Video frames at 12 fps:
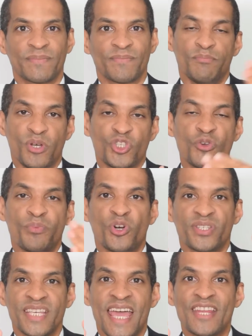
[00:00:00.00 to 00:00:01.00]
But suppose
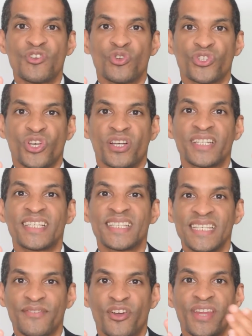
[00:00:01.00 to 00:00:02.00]
the end user
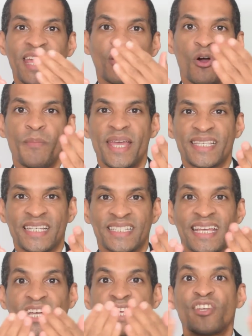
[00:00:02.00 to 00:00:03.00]
receives an error message they
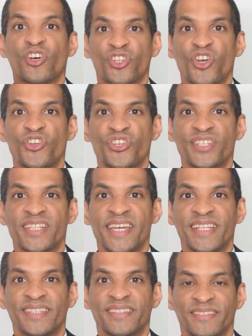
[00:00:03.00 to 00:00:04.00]
cannot
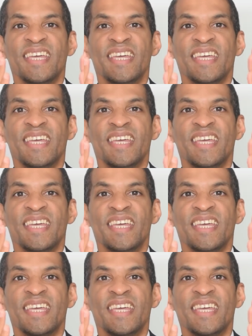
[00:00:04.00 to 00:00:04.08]
understand.